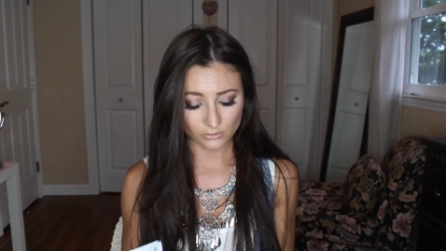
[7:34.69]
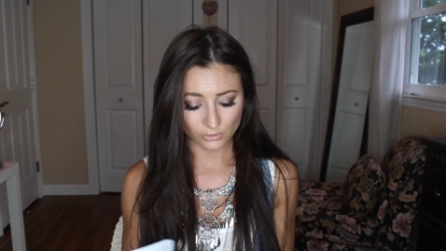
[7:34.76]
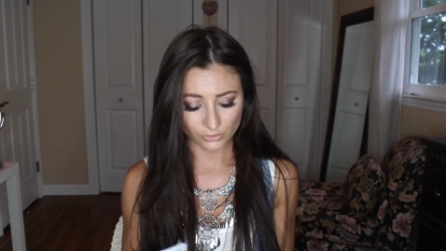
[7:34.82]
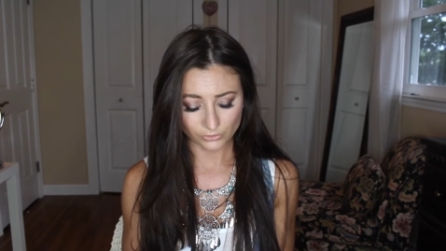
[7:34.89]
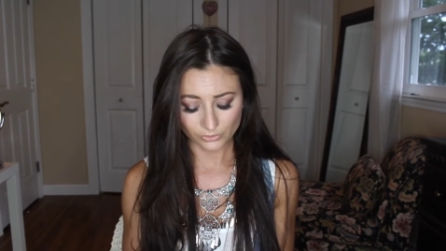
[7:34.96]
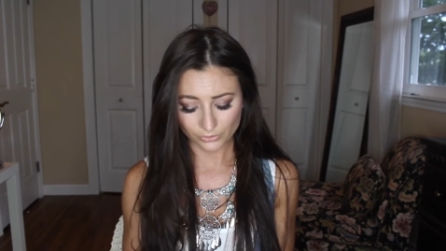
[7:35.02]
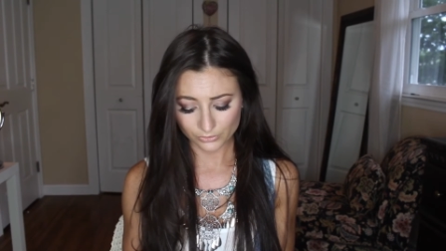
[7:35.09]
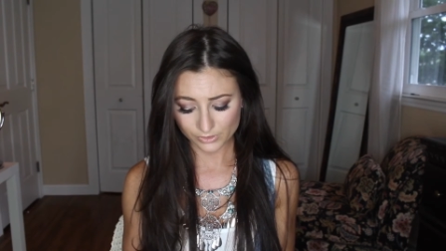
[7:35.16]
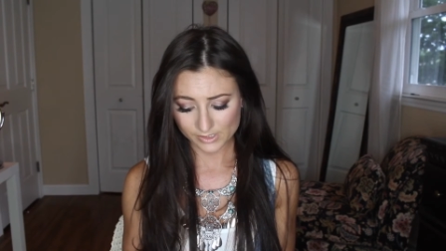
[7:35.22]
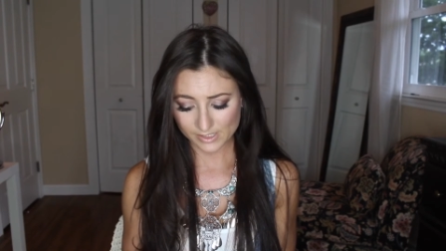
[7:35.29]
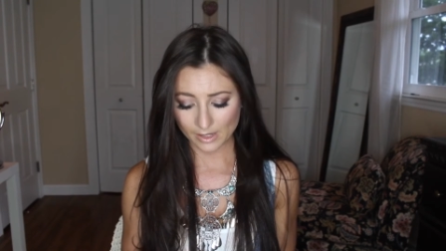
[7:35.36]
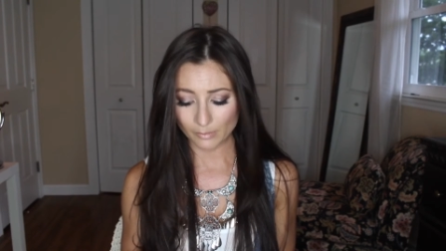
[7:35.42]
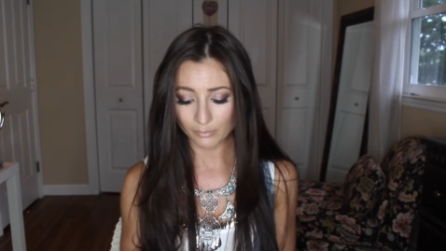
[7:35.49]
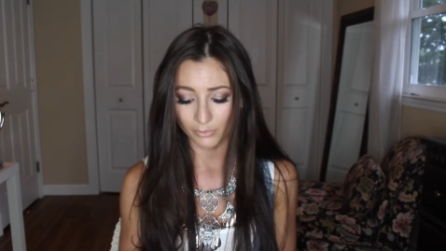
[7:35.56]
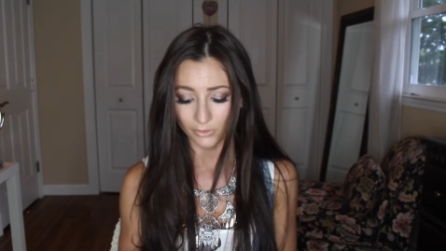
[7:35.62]
little
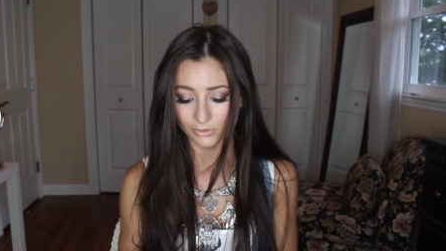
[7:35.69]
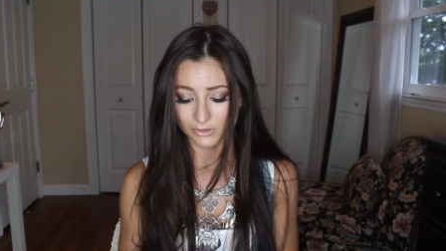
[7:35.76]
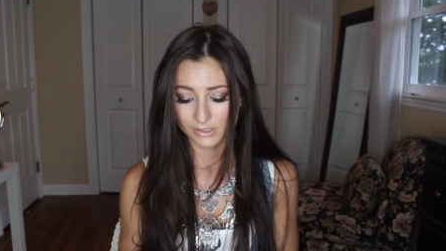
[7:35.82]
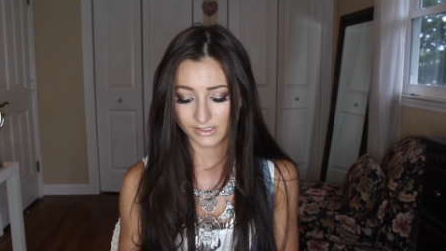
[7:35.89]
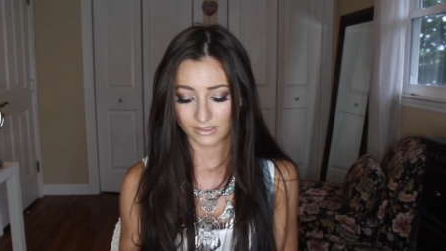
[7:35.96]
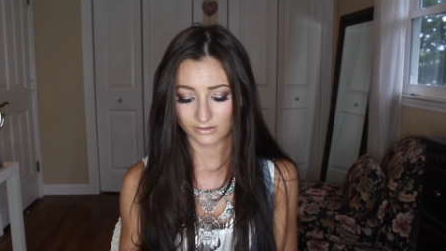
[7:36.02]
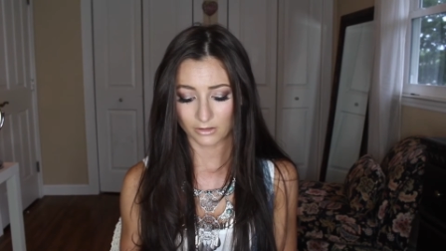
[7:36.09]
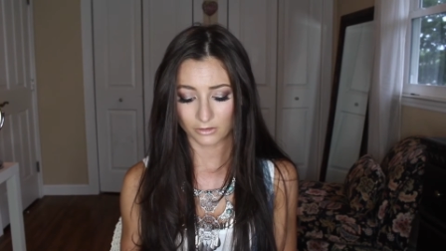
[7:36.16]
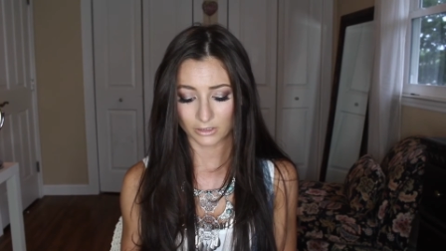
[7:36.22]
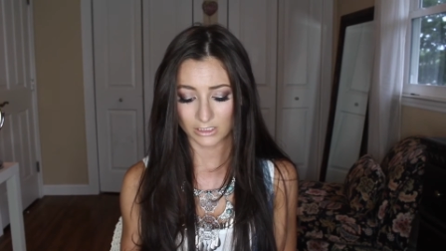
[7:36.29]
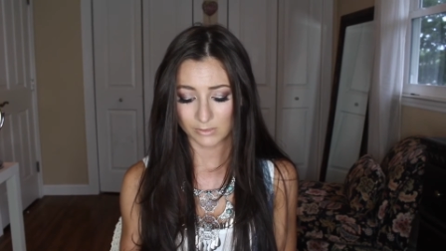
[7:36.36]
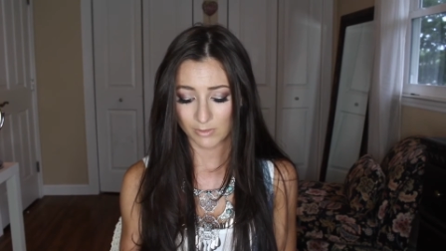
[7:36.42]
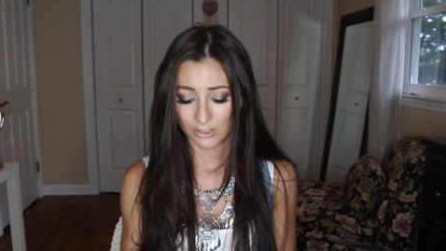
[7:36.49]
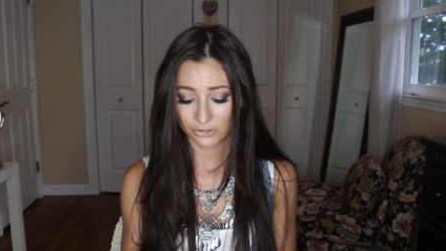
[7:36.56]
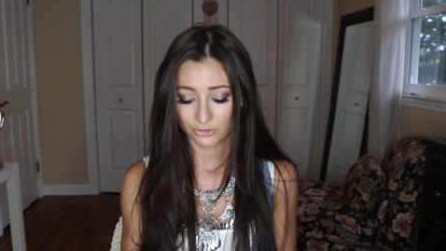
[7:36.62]
samples, like nothing
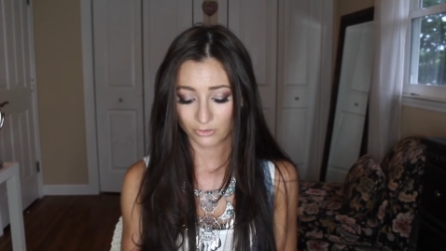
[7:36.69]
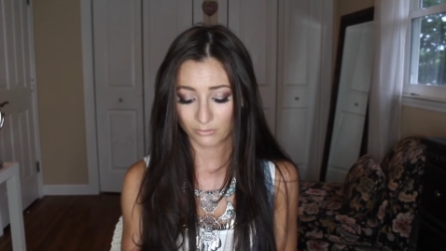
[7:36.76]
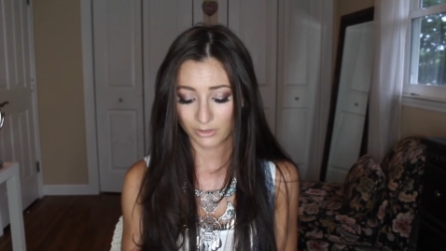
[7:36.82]
special,